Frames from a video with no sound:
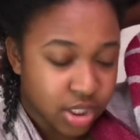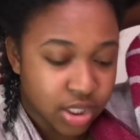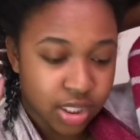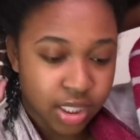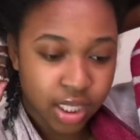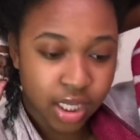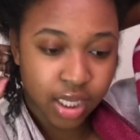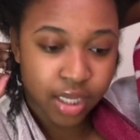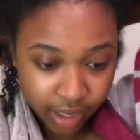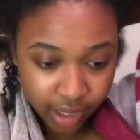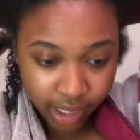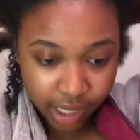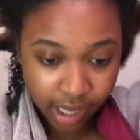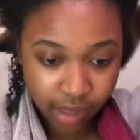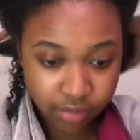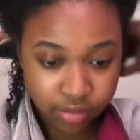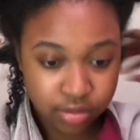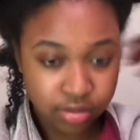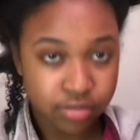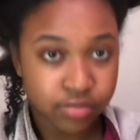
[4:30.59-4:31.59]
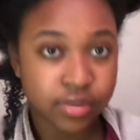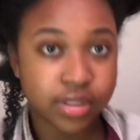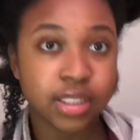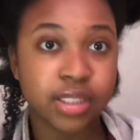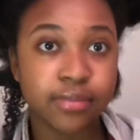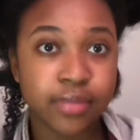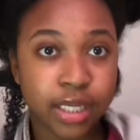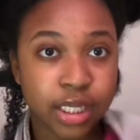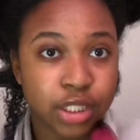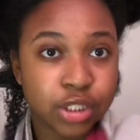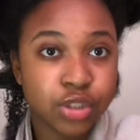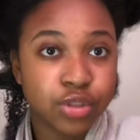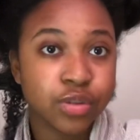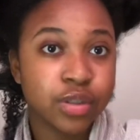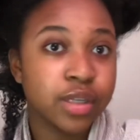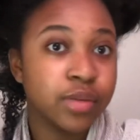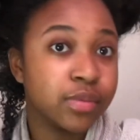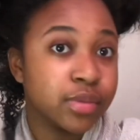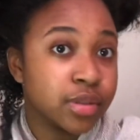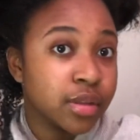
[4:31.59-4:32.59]
like I was really making sure it
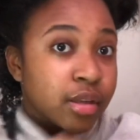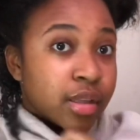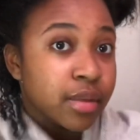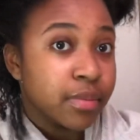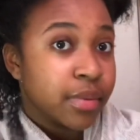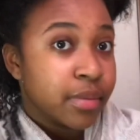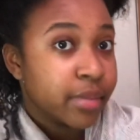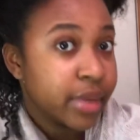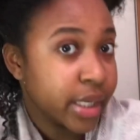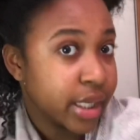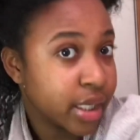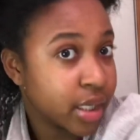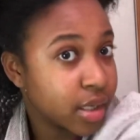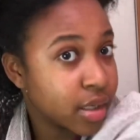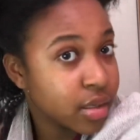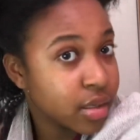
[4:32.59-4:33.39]
was all up in my hair.